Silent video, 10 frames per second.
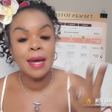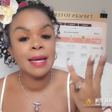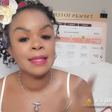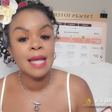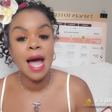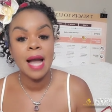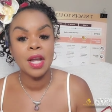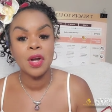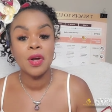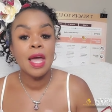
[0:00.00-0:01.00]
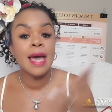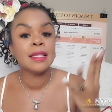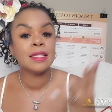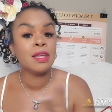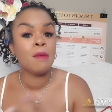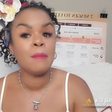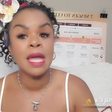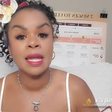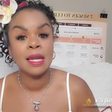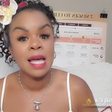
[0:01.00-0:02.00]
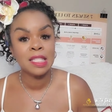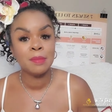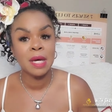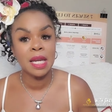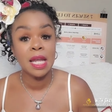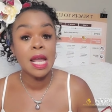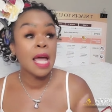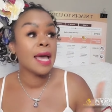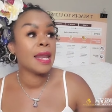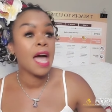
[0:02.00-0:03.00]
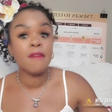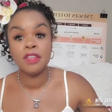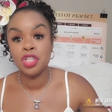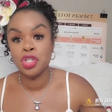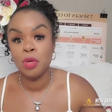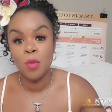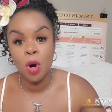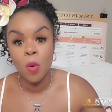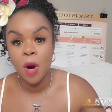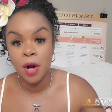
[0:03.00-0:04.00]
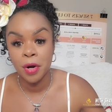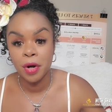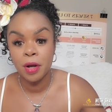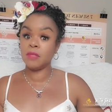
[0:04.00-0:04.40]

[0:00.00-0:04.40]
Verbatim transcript: and tired and still making less money and having to do more work.